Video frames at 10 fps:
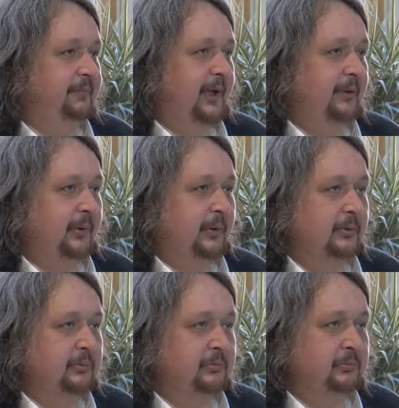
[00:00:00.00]

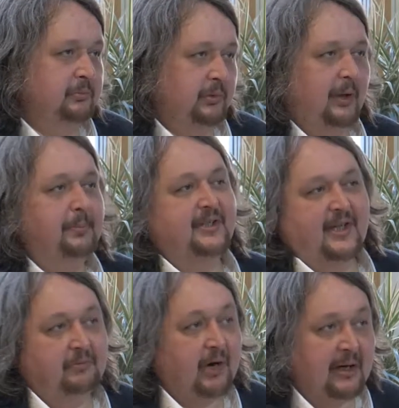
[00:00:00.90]
people, cup of
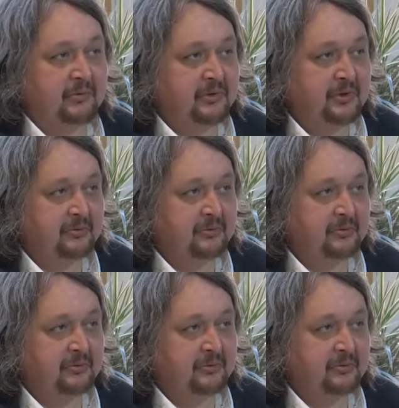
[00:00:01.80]
tea round,